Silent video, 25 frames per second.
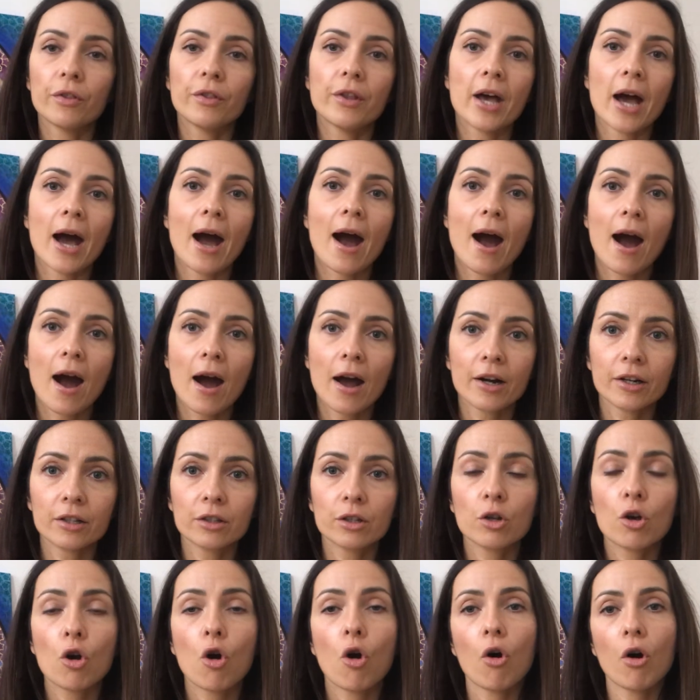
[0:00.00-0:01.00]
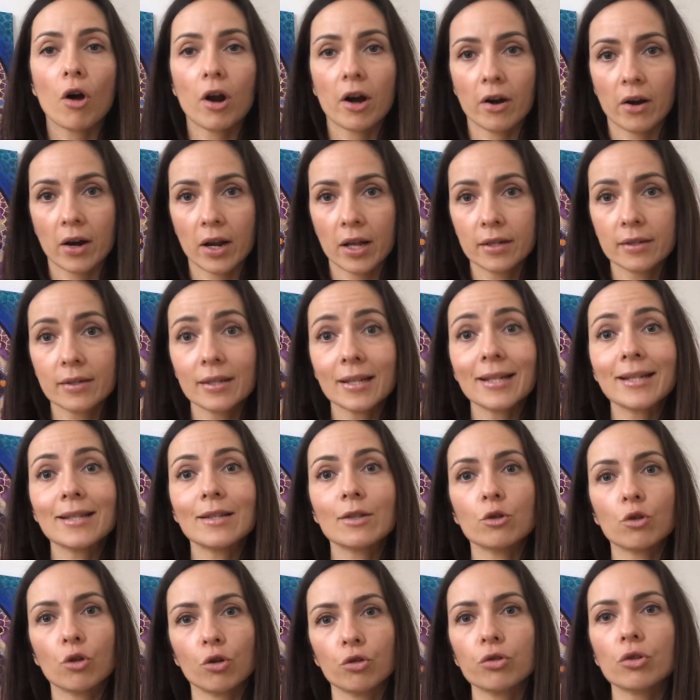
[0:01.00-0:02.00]
the heart coherence
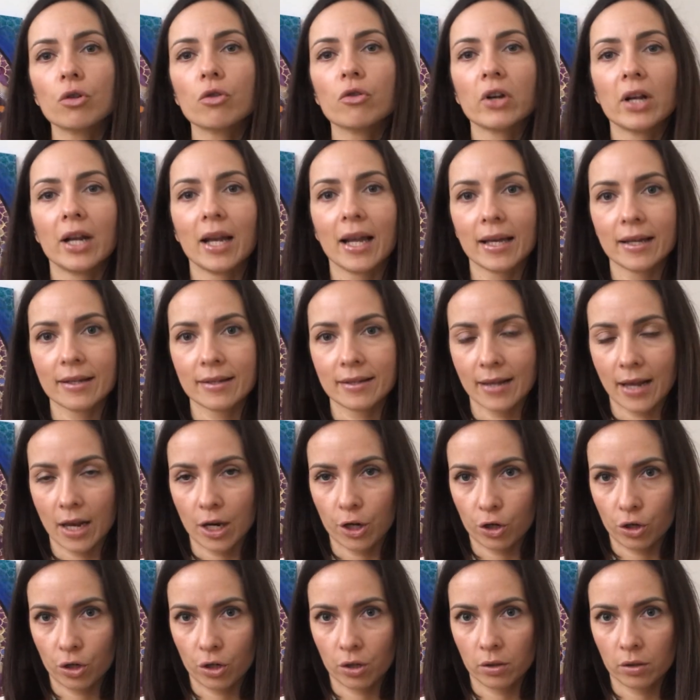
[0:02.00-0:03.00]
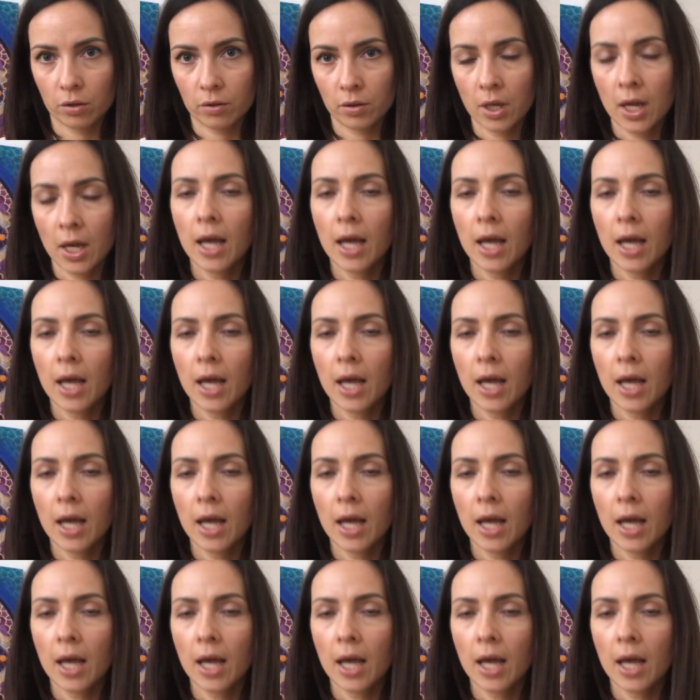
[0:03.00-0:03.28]
is not relaxation.